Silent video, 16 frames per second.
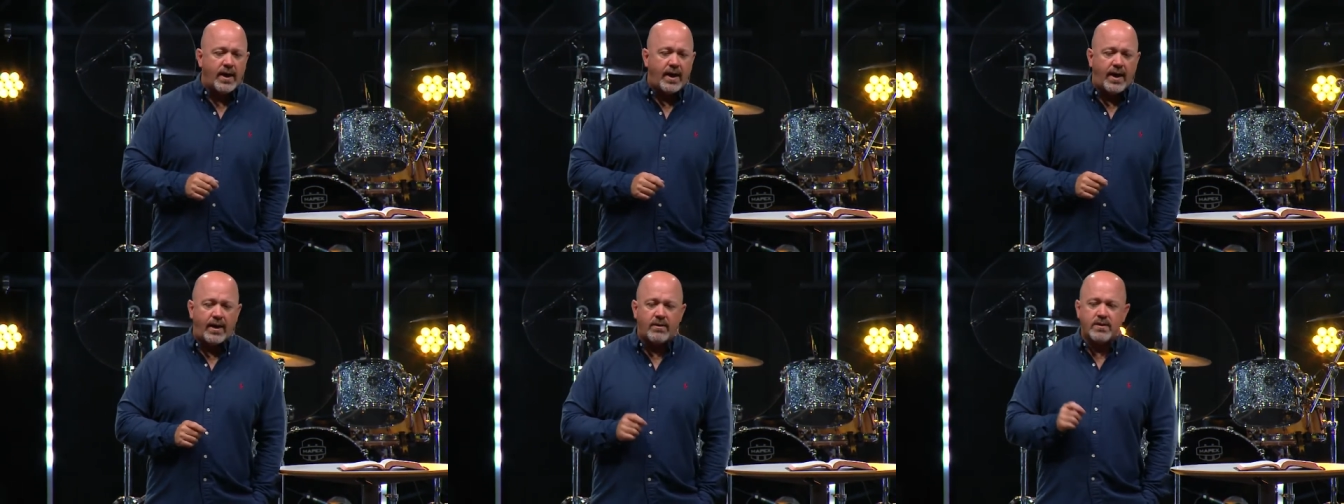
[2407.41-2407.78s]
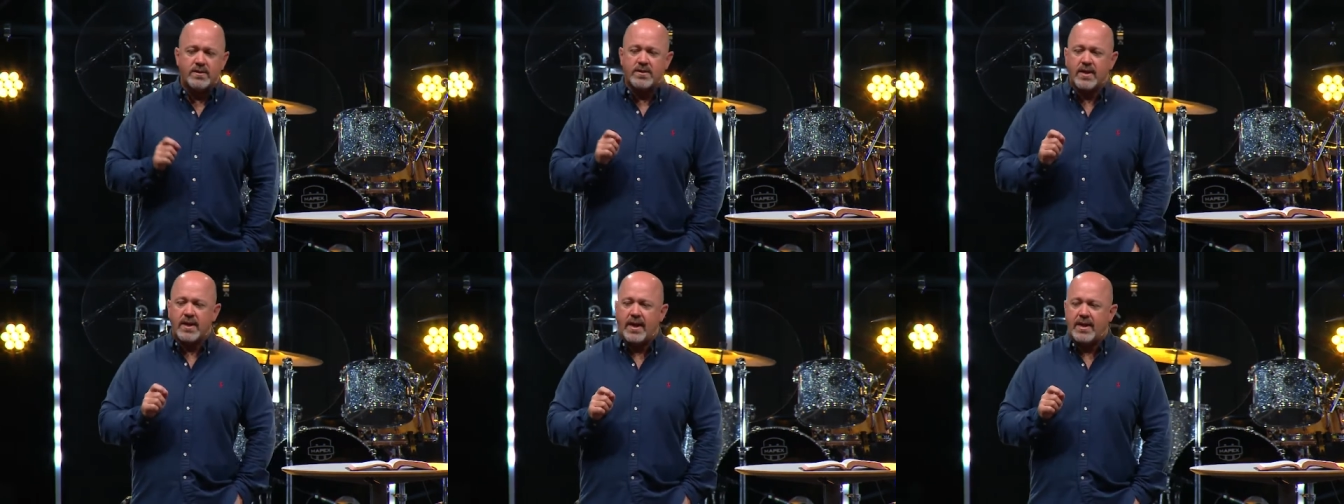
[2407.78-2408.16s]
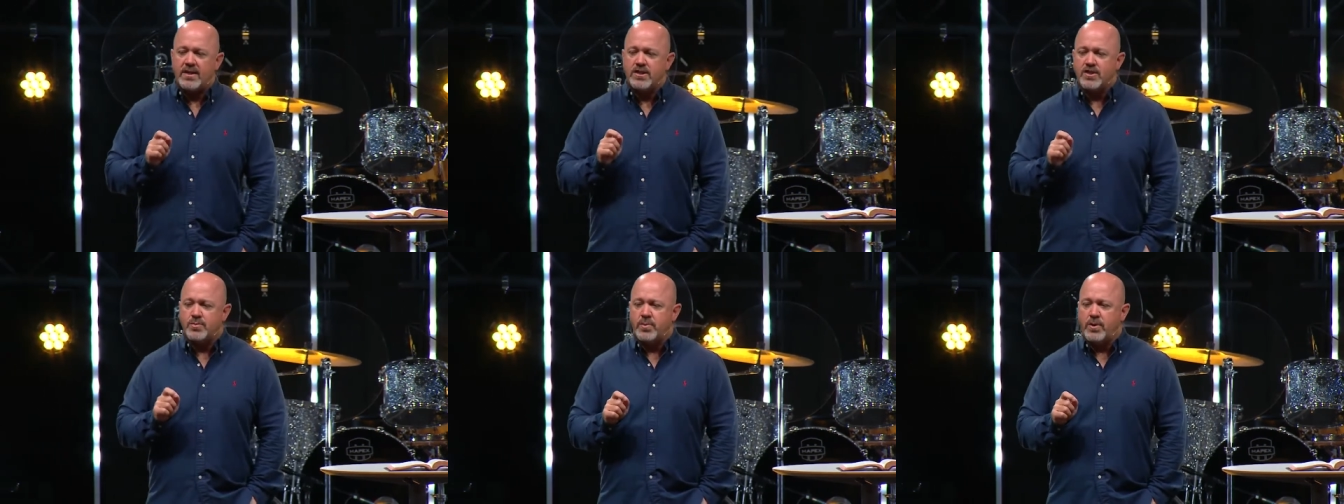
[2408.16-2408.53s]
how has
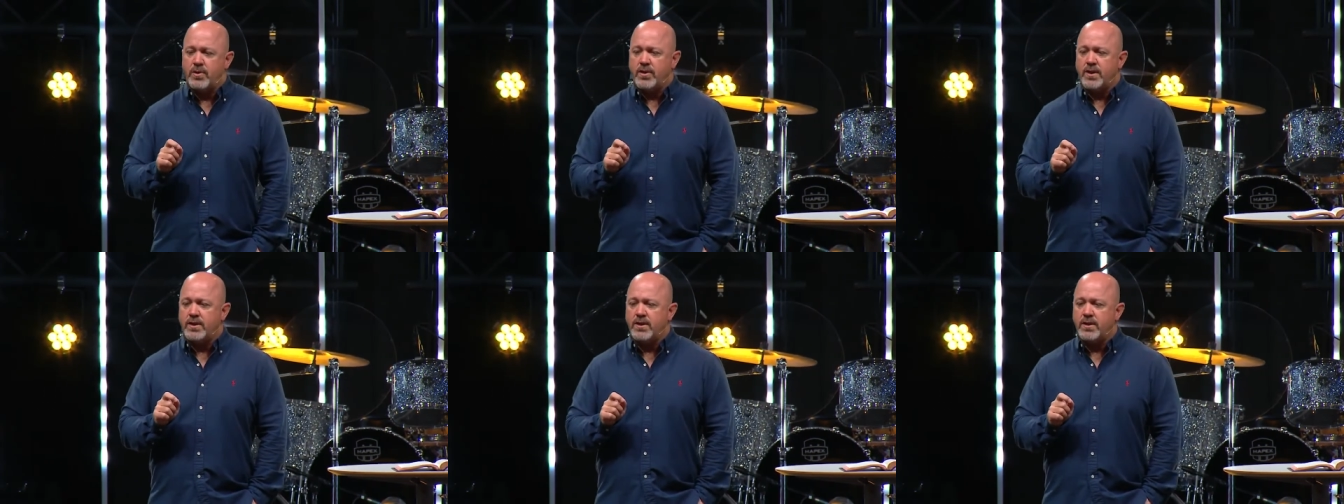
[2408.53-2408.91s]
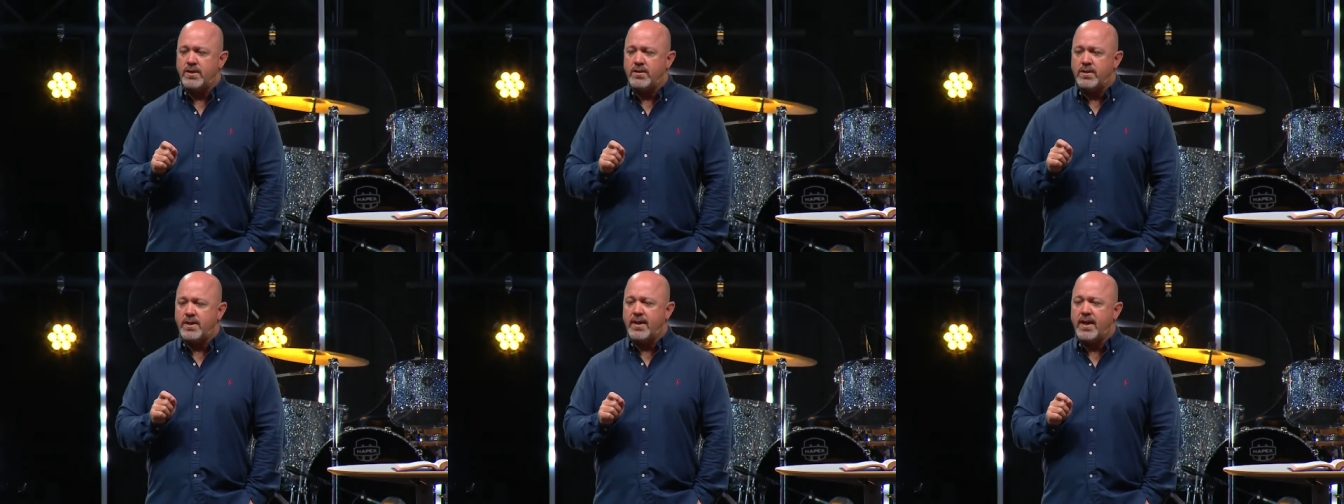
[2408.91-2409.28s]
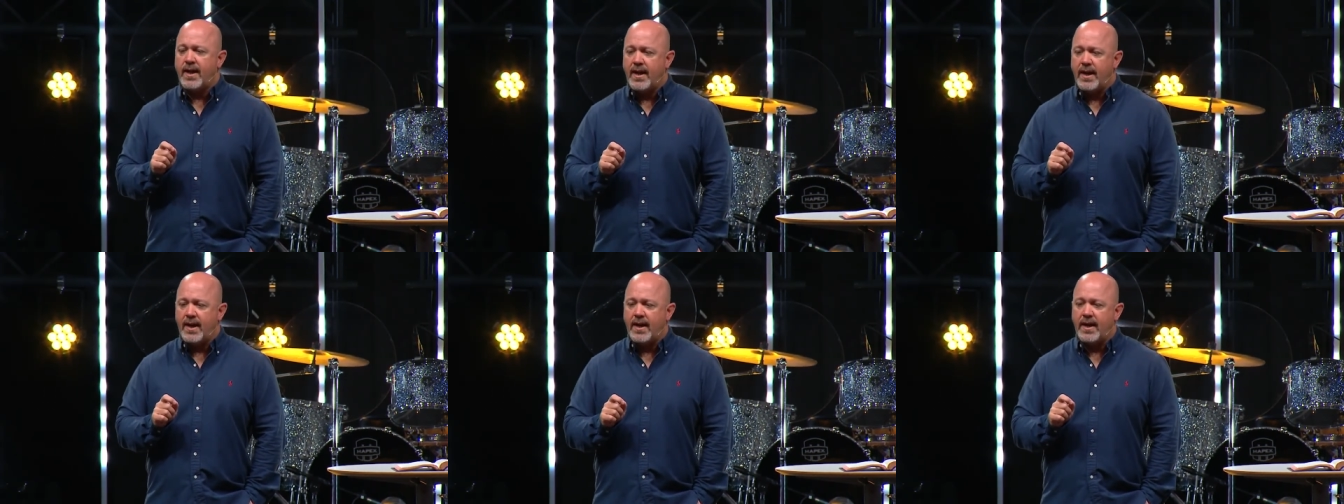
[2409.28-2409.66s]
God spoken to you
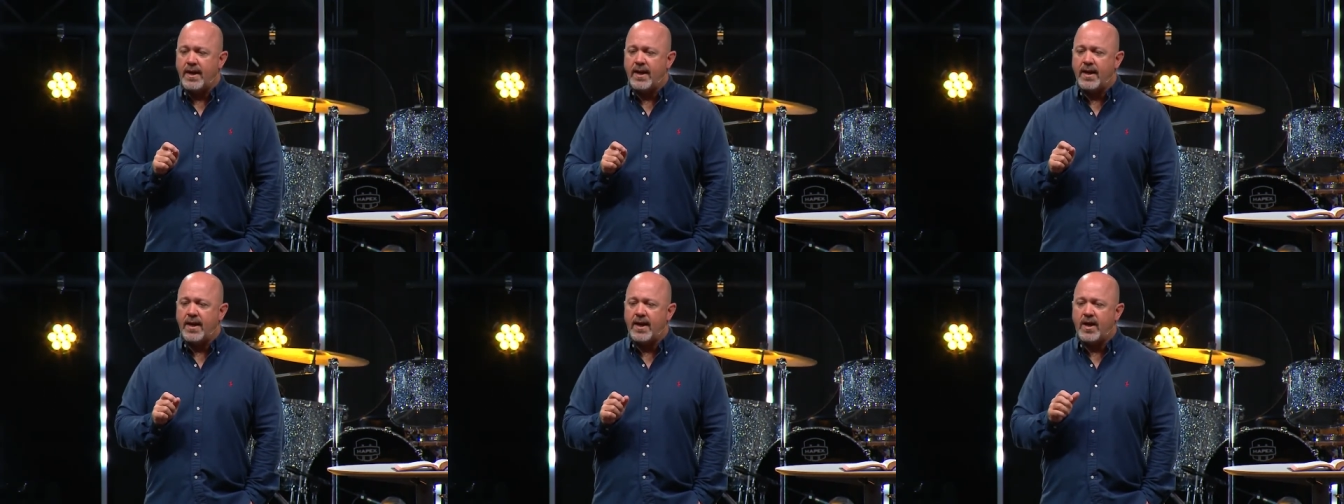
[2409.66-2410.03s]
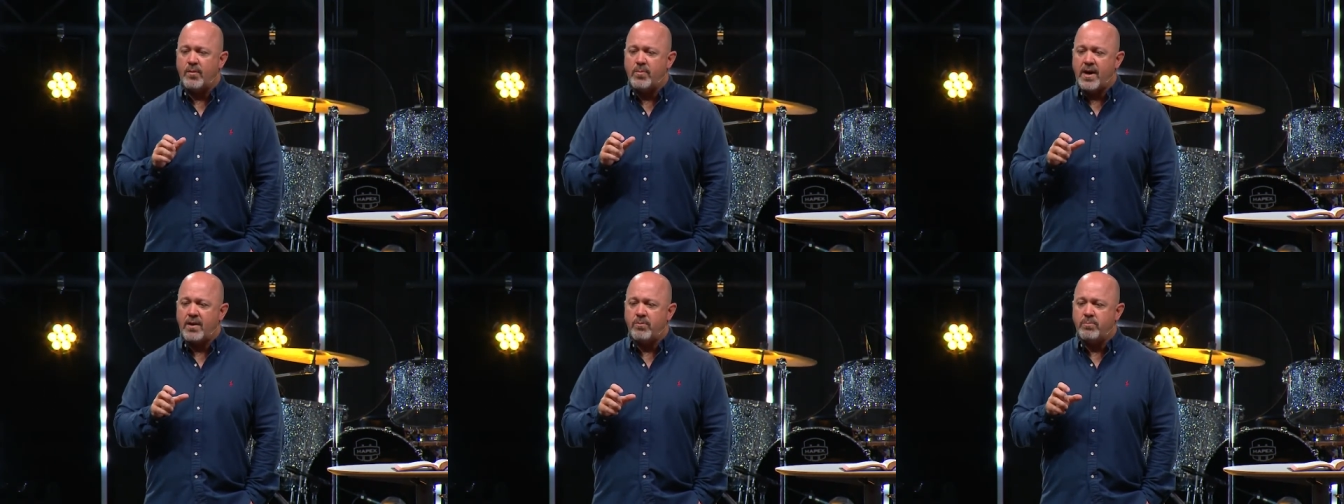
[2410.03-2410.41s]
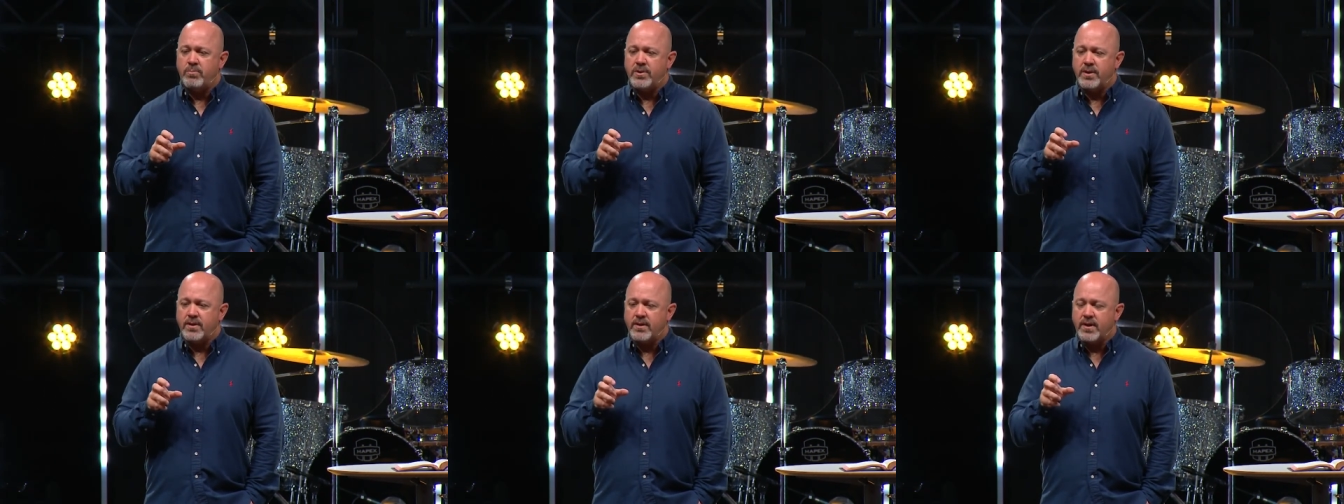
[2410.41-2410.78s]
today about
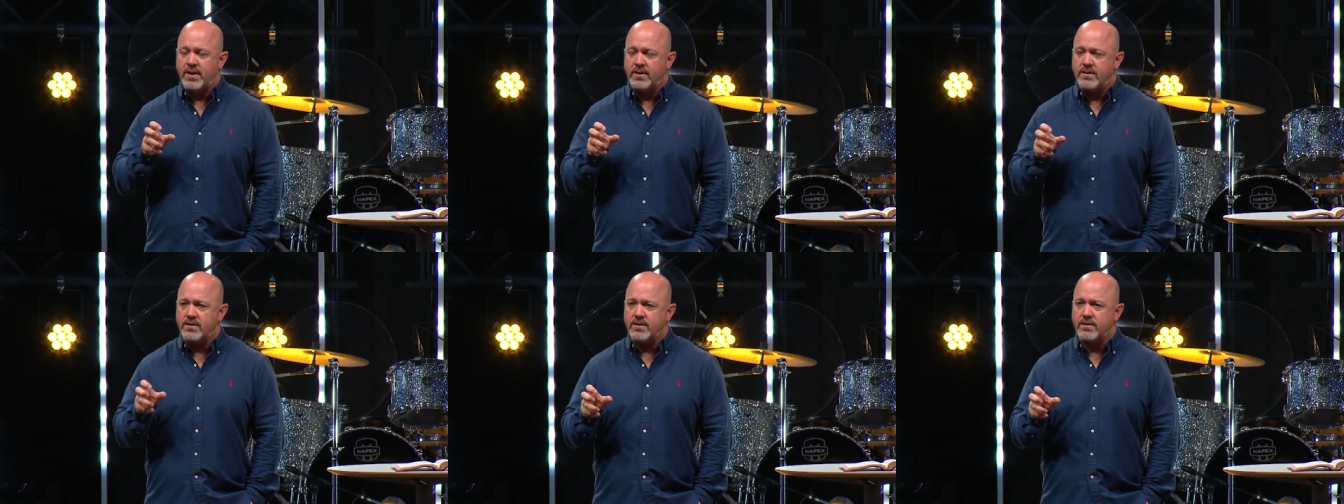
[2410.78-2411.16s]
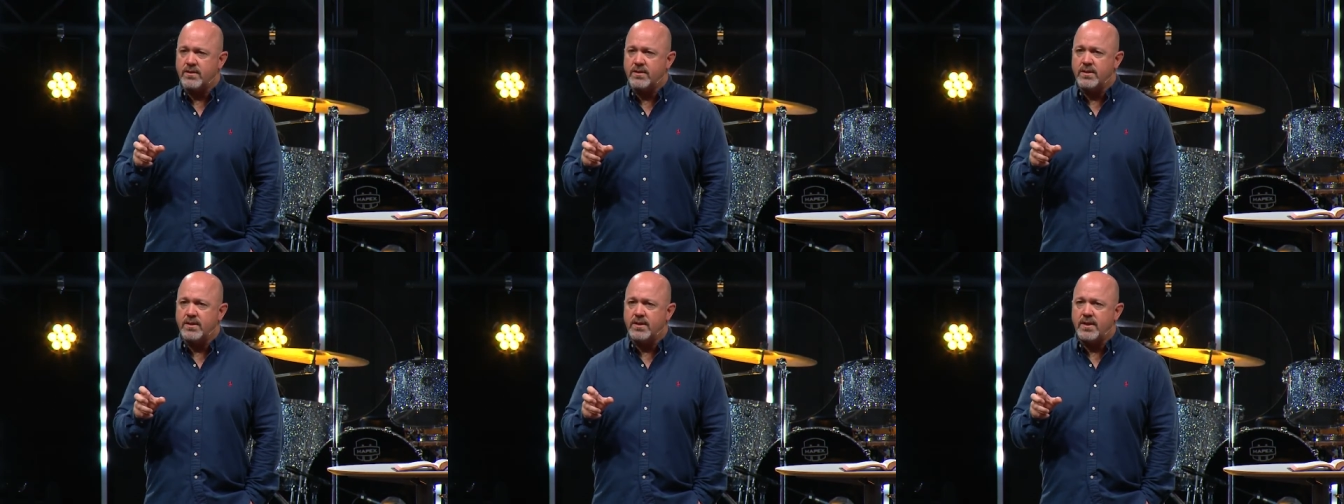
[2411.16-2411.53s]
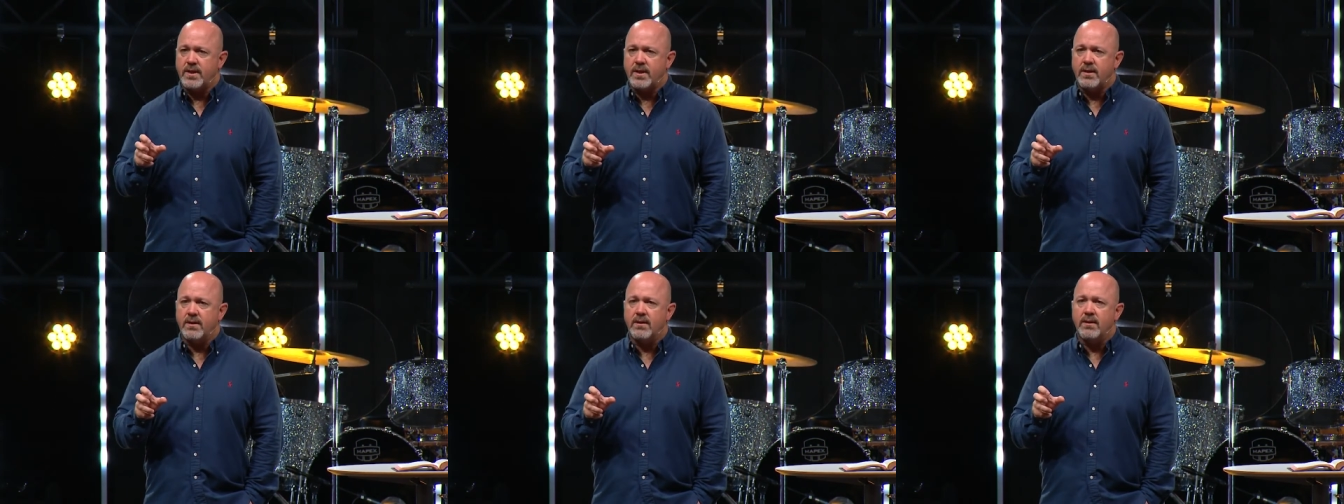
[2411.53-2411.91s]
building
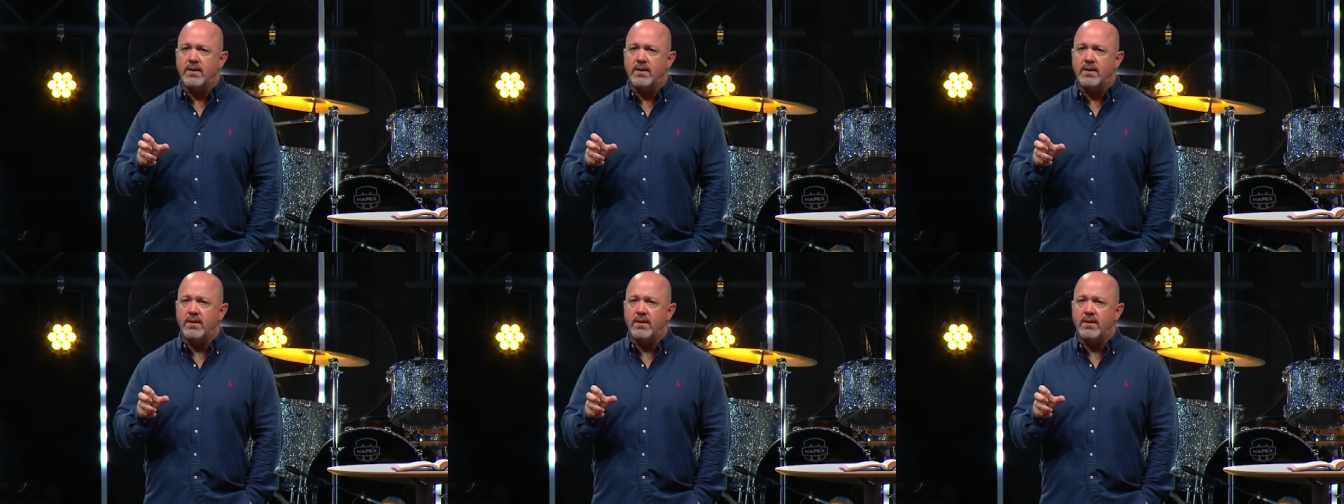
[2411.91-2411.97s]
certainty